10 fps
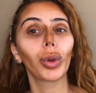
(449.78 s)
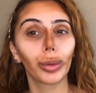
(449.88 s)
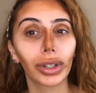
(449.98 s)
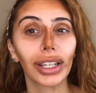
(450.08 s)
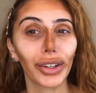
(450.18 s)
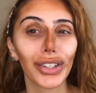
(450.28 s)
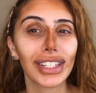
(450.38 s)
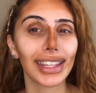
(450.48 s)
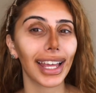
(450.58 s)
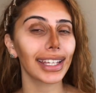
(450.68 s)
We will get
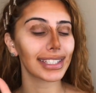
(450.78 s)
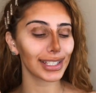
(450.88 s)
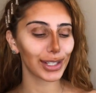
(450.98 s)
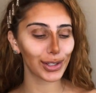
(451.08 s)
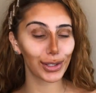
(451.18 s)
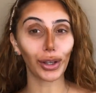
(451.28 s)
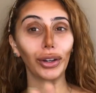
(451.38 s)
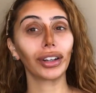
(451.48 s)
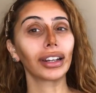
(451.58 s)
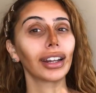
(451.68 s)
onto that.
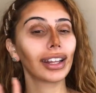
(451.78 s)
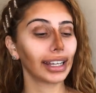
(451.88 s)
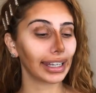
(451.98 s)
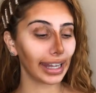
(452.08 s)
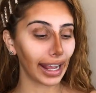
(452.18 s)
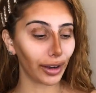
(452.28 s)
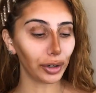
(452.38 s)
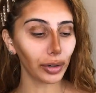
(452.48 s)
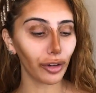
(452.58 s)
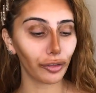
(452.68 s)
So
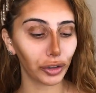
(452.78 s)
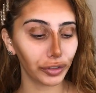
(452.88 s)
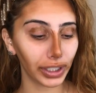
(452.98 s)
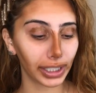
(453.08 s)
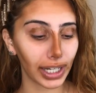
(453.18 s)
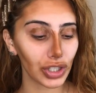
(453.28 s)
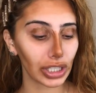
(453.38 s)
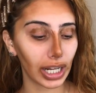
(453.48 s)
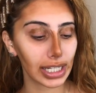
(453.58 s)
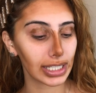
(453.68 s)
now for
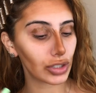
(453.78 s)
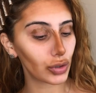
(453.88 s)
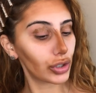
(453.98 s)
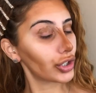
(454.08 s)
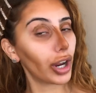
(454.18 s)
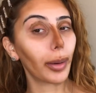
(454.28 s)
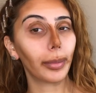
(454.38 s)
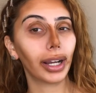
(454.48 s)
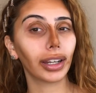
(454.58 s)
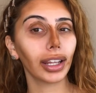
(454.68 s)
foundation, I did Giorgio
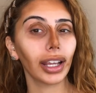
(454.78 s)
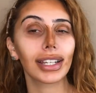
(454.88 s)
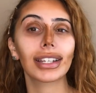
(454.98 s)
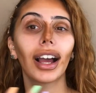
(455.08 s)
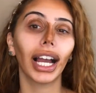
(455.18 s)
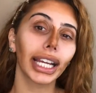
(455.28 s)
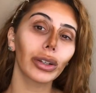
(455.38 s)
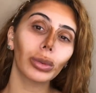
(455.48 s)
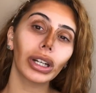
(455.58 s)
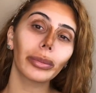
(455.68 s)
Armani. I did a
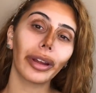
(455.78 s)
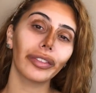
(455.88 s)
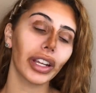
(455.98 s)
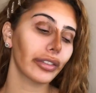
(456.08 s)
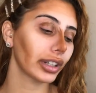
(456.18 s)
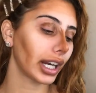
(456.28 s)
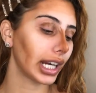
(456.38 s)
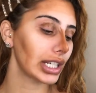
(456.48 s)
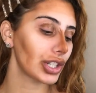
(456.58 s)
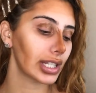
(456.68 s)
high-end one, my favorite, and
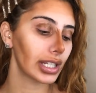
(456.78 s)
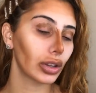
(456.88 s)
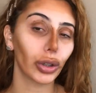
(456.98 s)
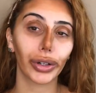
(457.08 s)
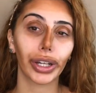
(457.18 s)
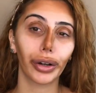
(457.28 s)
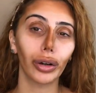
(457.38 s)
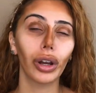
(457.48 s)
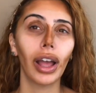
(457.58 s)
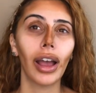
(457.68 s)
I just did
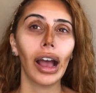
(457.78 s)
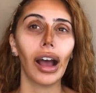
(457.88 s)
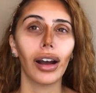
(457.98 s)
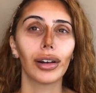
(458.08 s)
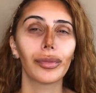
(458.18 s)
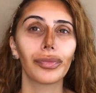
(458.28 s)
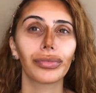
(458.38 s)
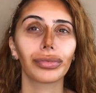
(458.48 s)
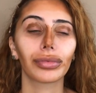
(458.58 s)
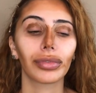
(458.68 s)
L'Oreal. Um,
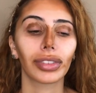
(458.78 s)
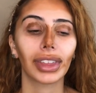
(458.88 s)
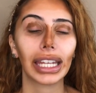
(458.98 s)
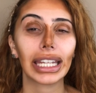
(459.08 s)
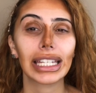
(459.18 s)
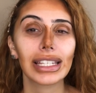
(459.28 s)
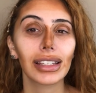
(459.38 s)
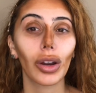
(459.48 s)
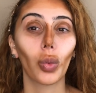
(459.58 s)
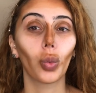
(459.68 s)
that
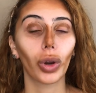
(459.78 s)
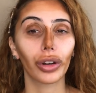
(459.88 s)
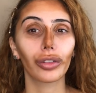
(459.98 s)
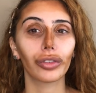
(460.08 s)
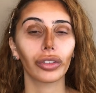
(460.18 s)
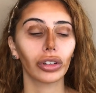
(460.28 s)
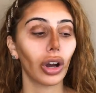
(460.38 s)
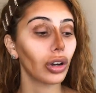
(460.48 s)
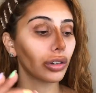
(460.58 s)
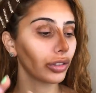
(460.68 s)
isn't one of,
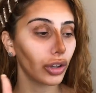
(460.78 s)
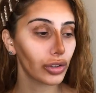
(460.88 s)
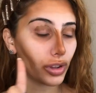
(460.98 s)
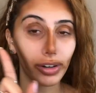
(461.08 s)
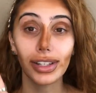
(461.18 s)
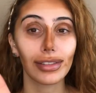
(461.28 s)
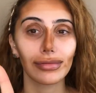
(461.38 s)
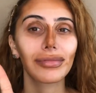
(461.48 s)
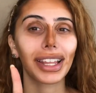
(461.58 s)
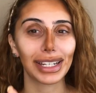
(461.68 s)
oh no, that is,
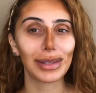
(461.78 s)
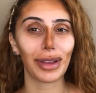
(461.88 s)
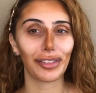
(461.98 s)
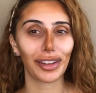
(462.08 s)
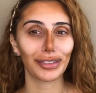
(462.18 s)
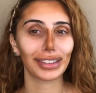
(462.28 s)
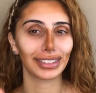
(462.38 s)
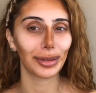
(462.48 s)
that is my favorite.